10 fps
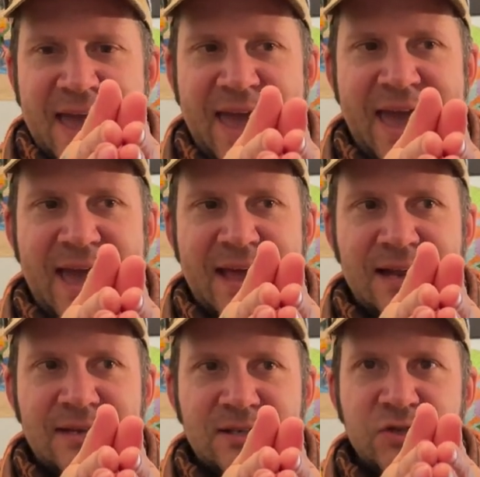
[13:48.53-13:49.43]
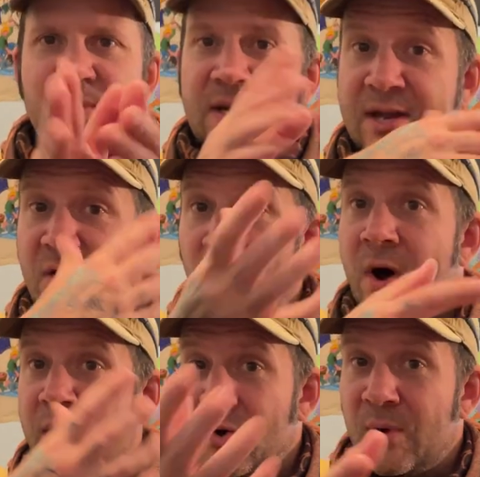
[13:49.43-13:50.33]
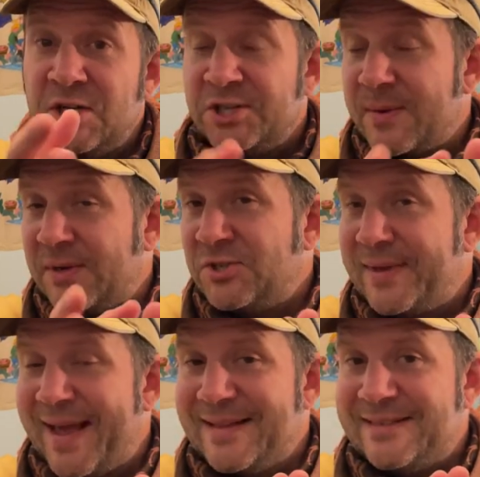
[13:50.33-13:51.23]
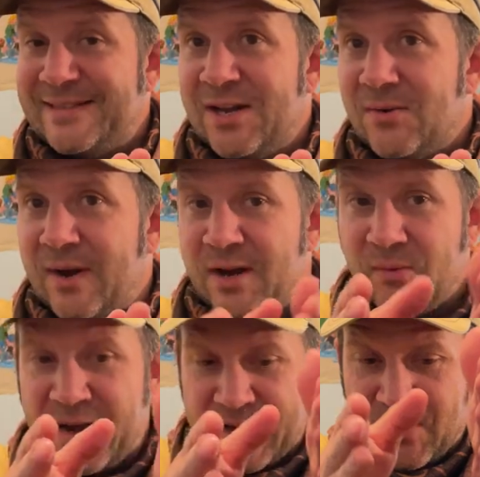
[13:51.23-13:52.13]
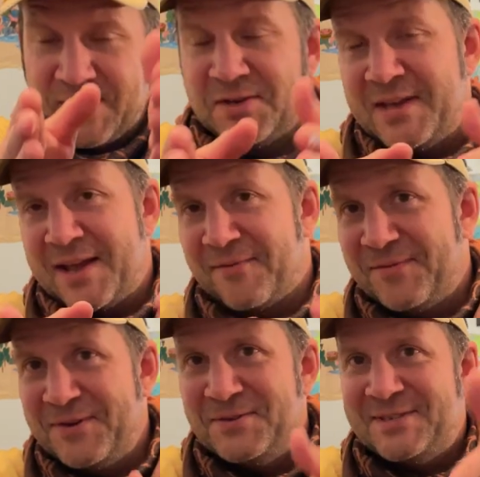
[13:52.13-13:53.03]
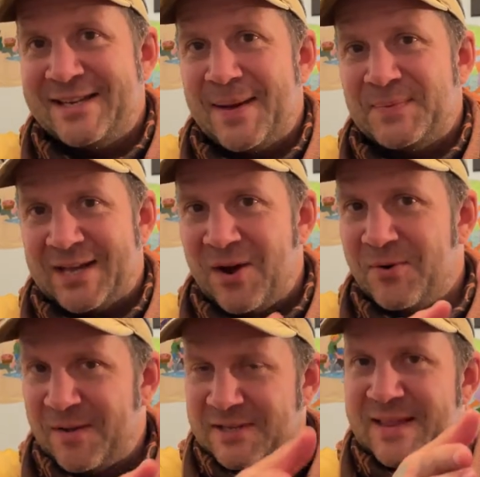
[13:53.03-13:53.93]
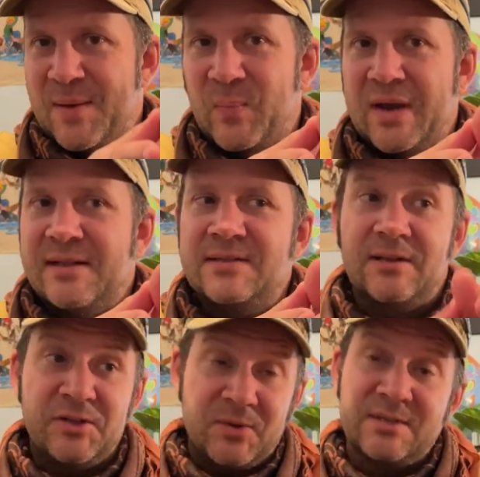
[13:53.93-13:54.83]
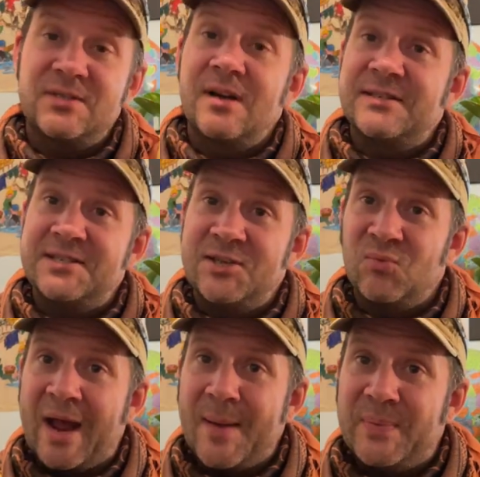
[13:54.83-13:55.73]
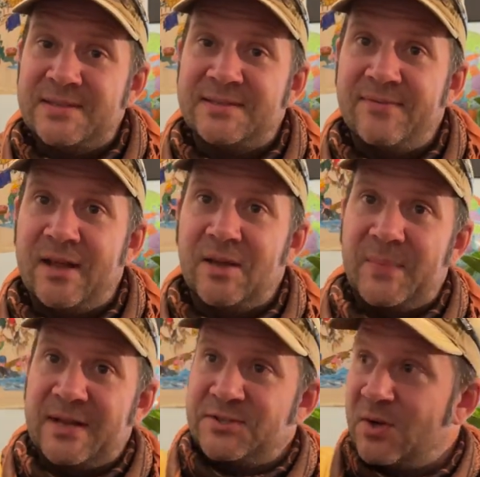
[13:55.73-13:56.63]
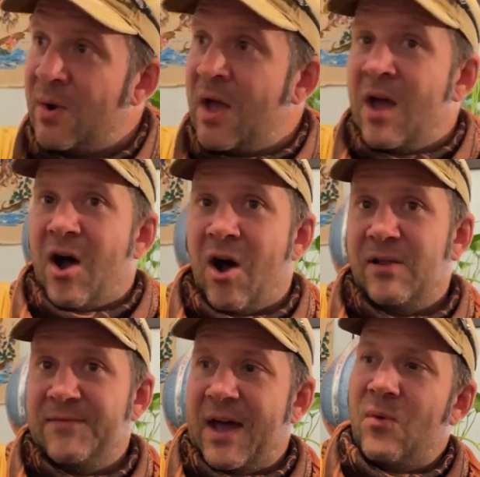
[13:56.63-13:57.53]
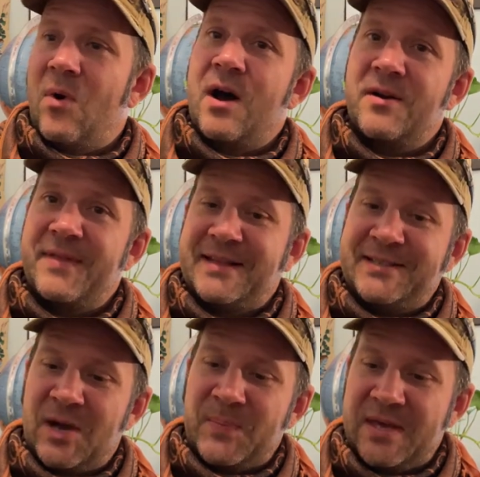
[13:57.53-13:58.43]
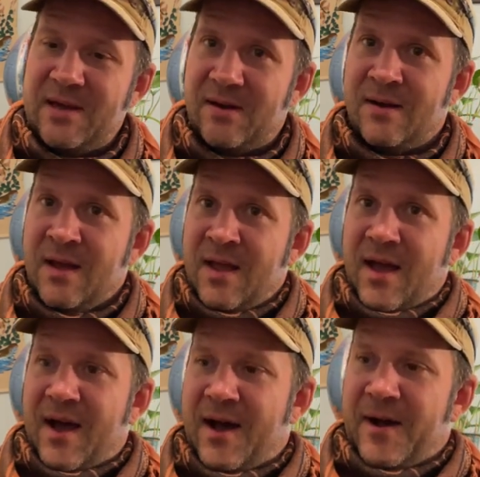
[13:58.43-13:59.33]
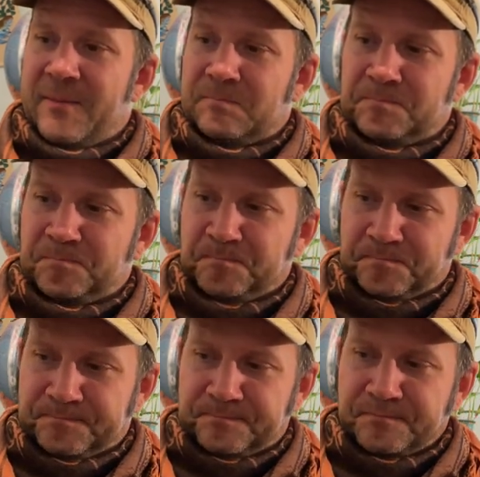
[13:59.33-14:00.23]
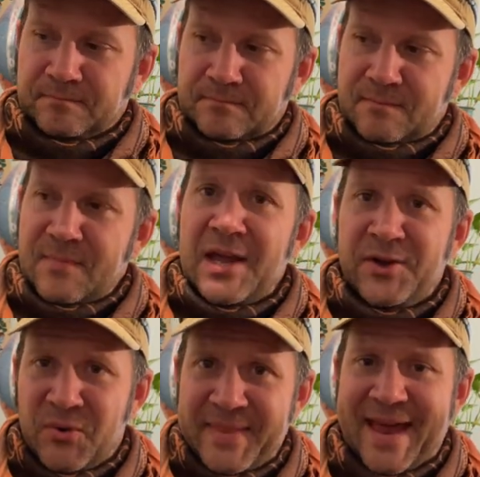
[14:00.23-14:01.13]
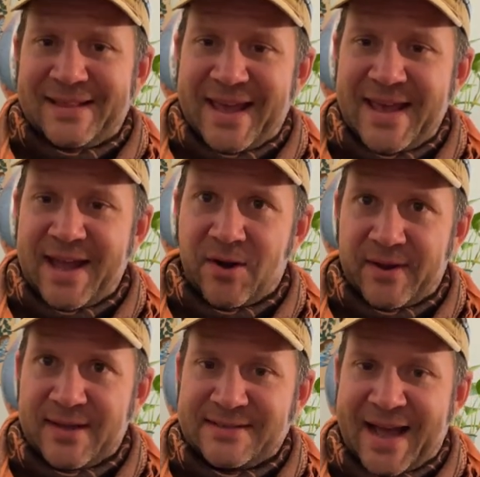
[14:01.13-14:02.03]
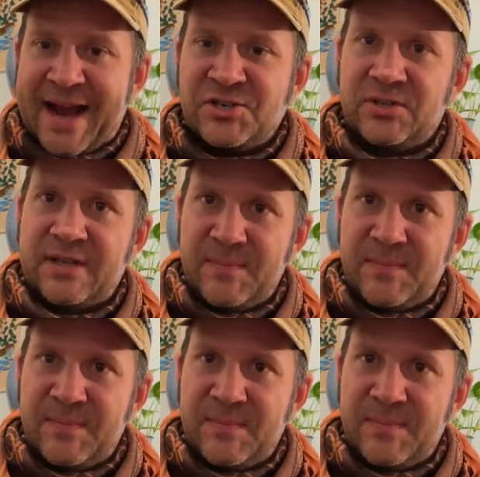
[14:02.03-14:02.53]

and you can hear water rushing, but you can't see it right away. Now, when you take a few steps out onto that peninsula, you can start to see rapids developing. So, all of that water that's up here. Um, you know, in that lake area is actually